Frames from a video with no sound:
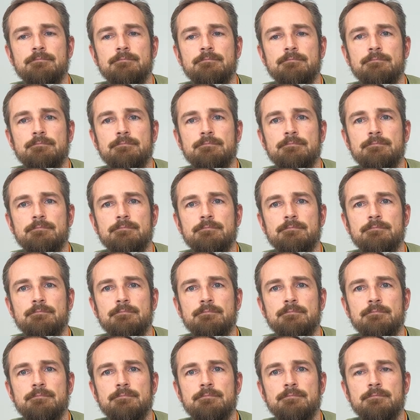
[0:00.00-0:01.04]

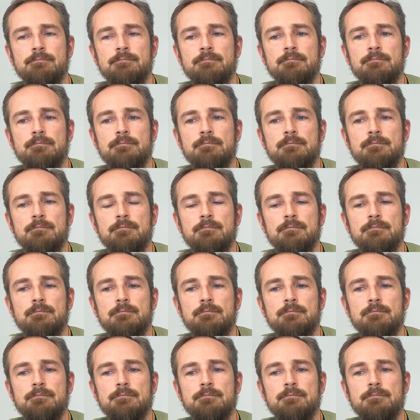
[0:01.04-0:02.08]

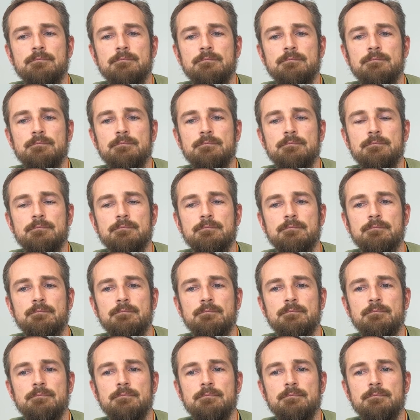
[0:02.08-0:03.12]

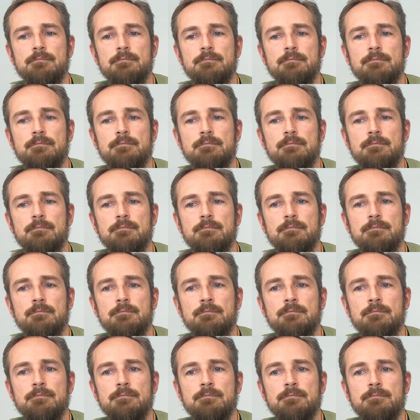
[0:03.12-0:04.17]

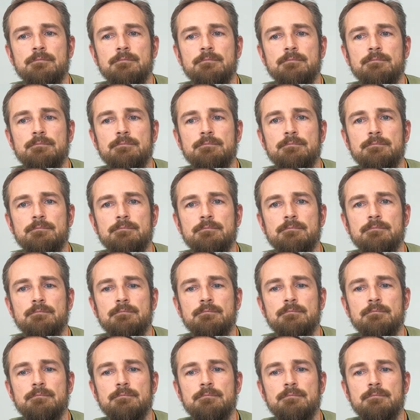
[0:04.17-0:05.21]

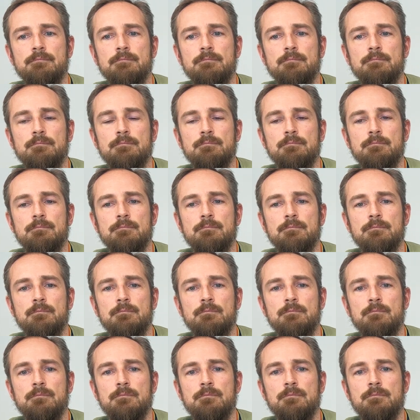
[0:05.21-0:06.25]

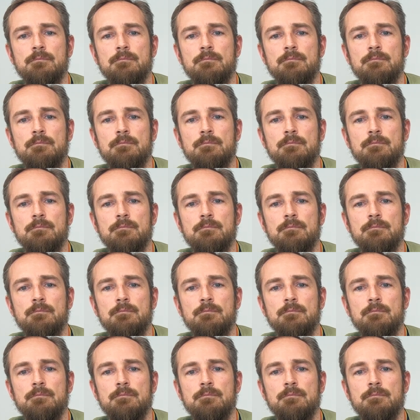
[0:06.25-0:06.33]
No words are spoken by the person on screen.